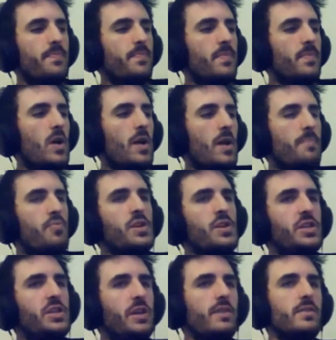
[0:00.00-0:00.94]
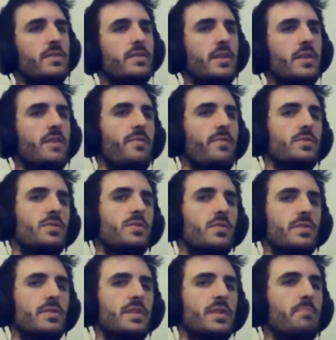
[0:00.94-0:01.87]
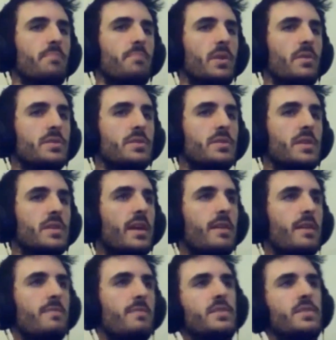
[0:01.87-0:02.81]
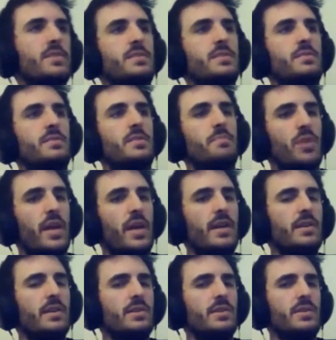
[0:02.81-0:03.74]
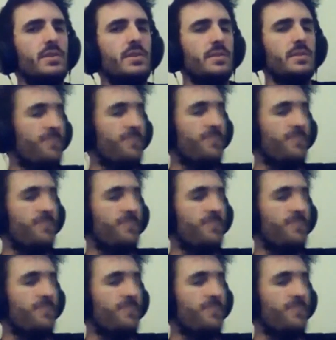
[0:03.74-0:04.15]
I appreciate that they filter content because it gives the players.